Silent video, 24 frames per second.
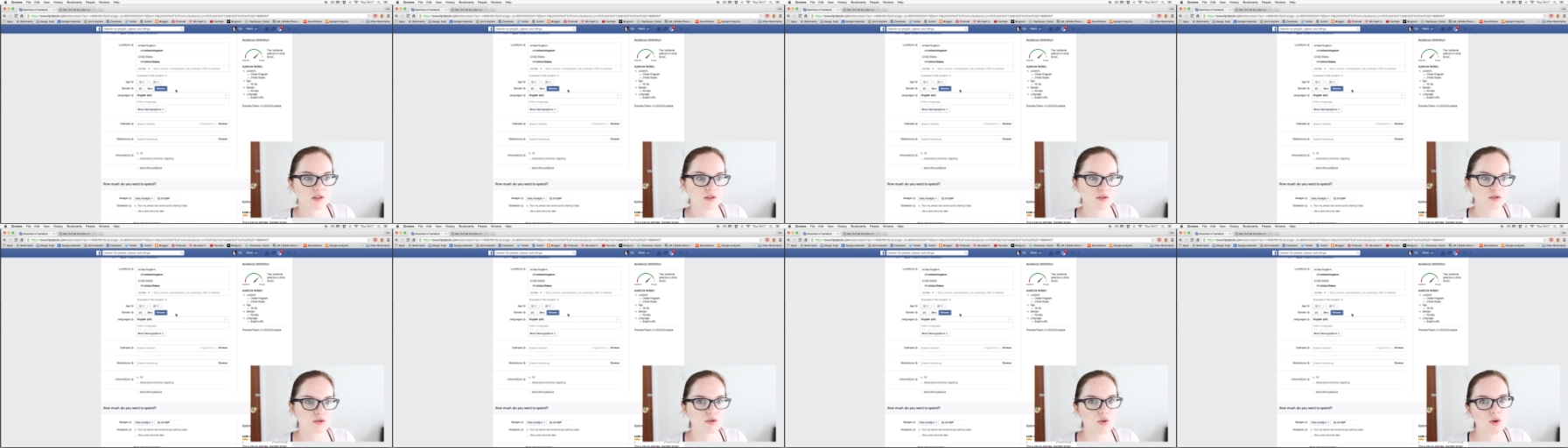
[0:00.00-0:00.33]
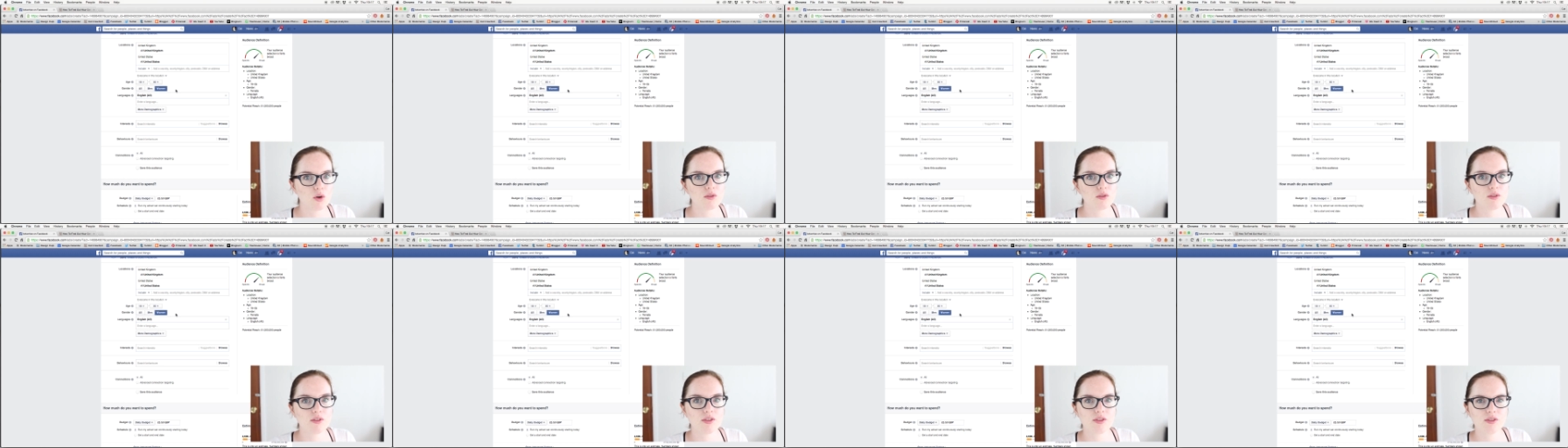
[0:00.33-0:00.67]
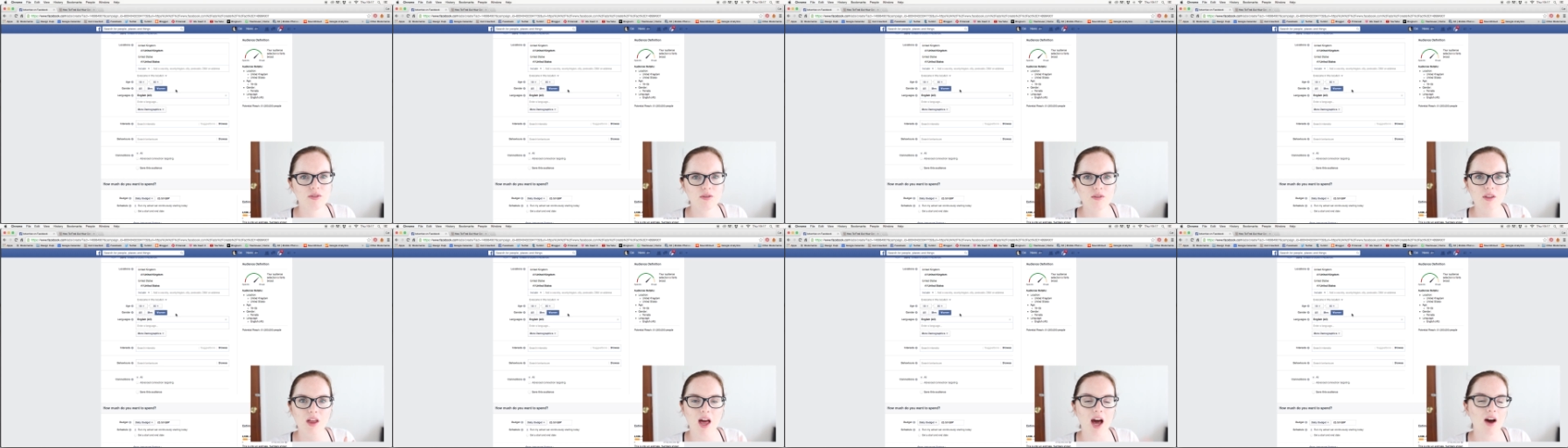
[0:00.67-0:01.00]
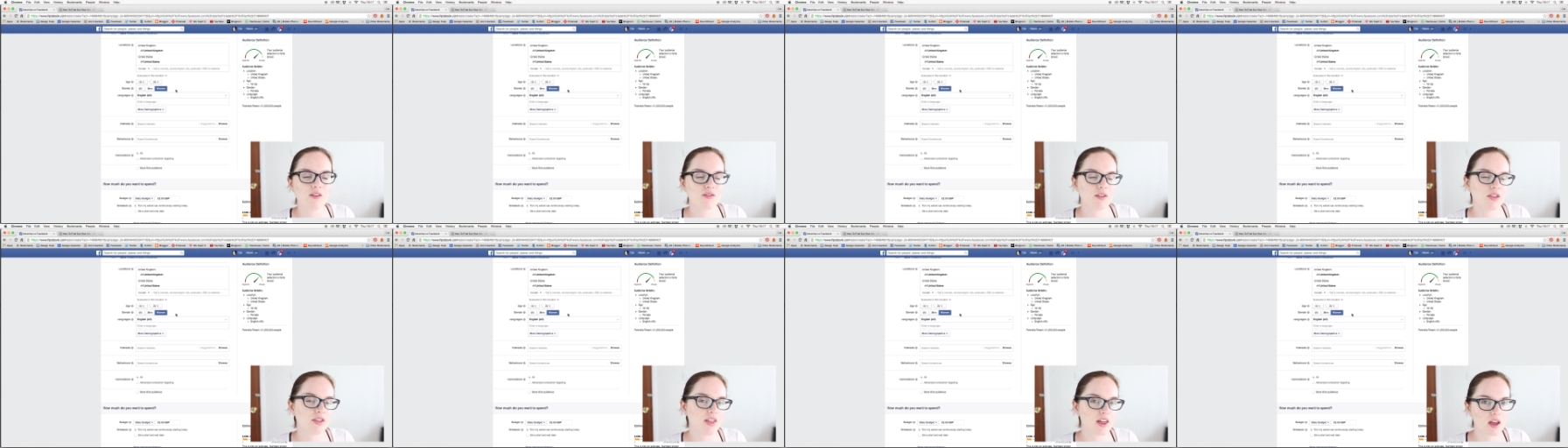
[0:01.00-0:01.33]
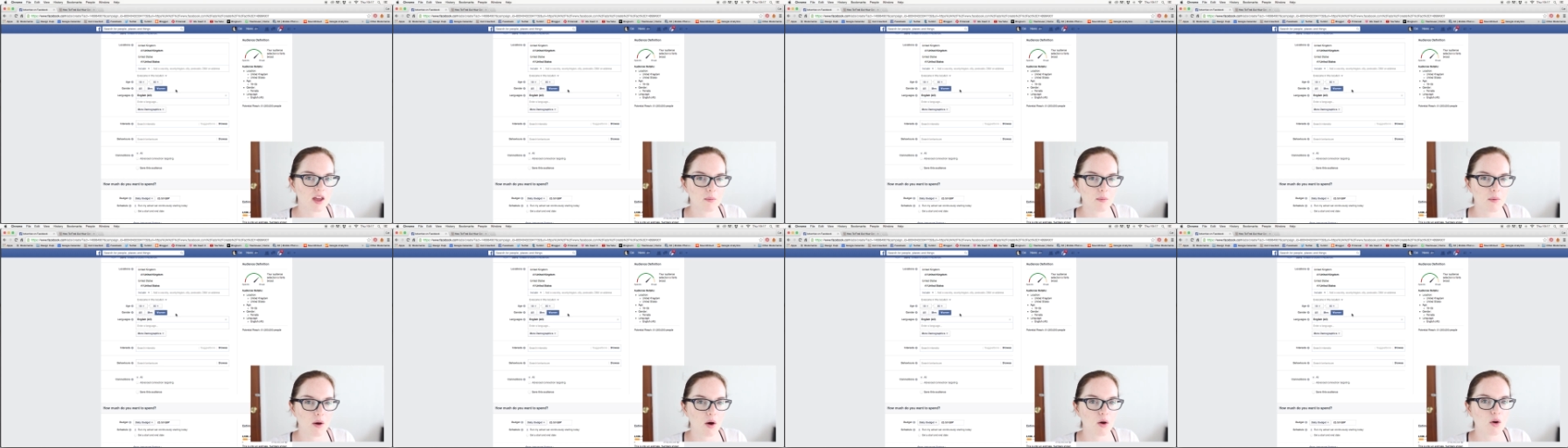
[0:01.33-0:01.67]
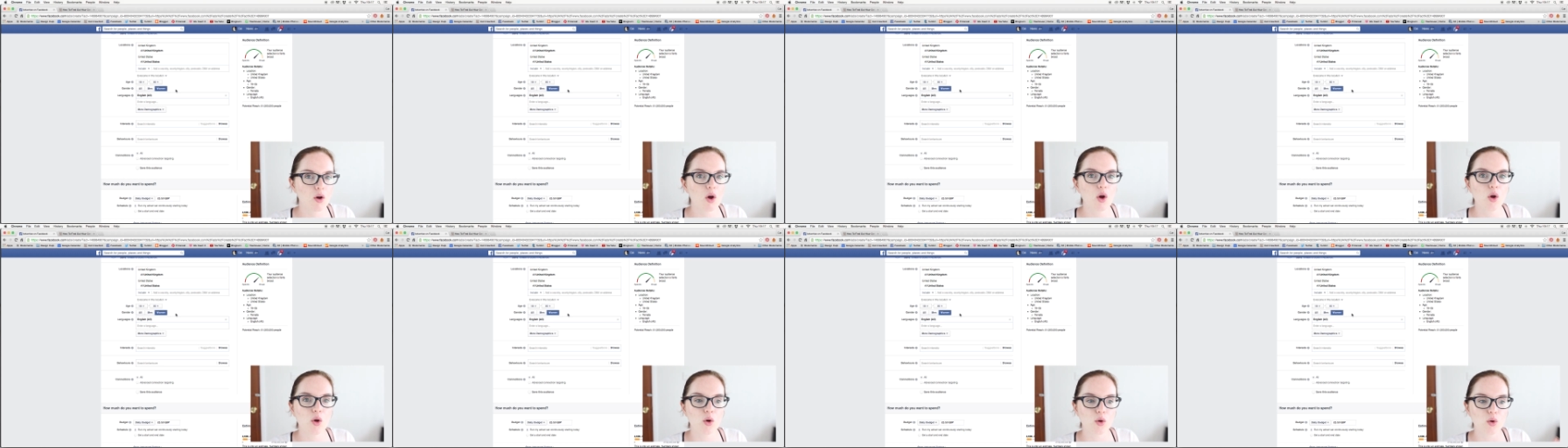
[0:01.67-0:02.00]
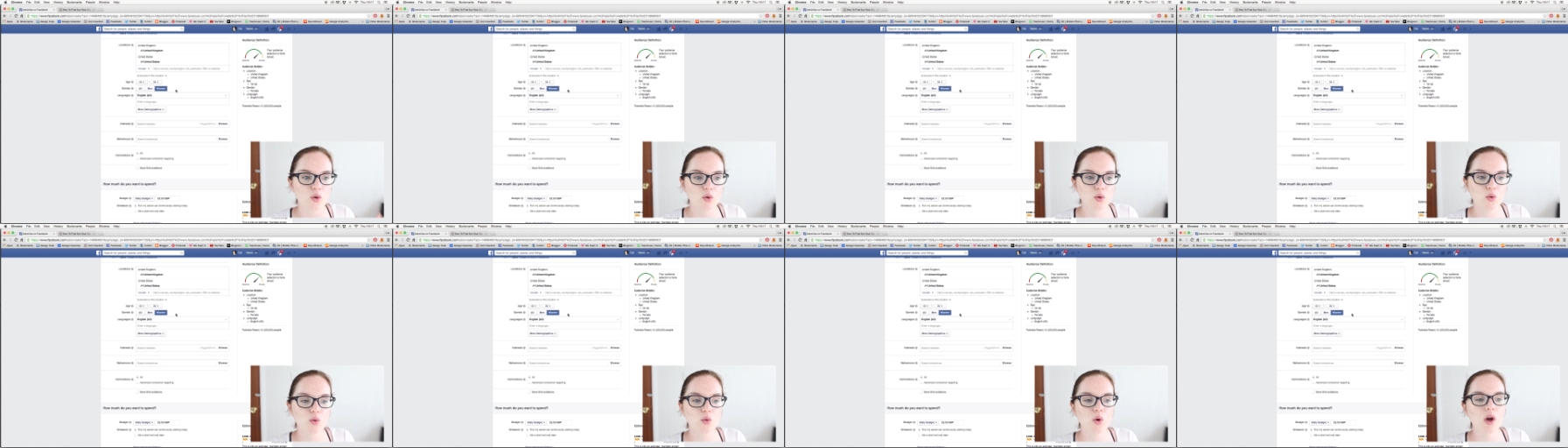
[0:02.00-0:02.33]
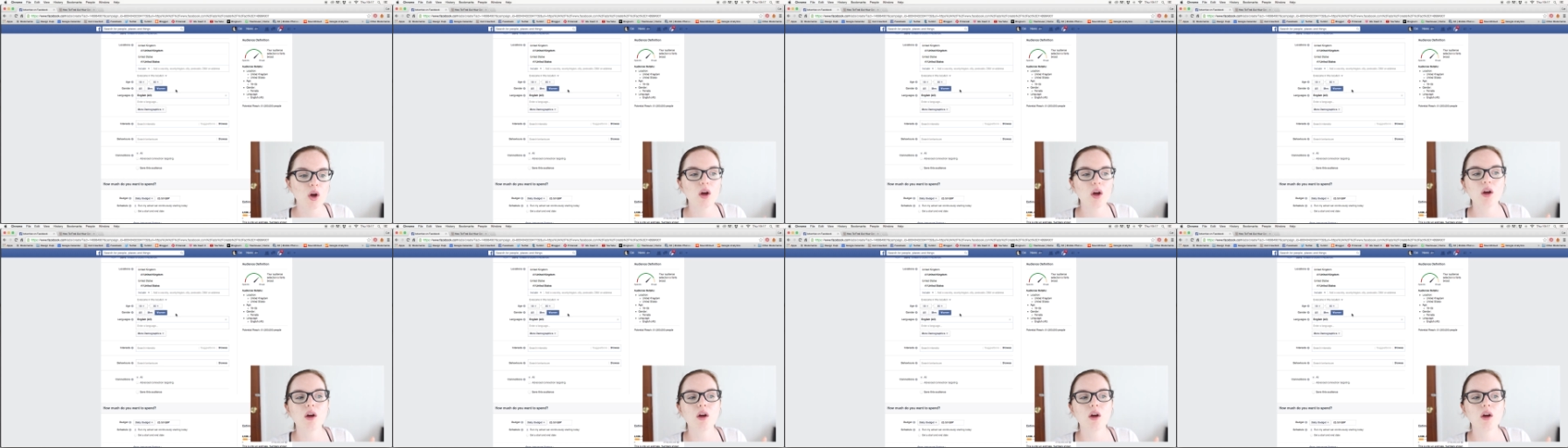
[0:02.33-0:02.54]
and sort of have a think about who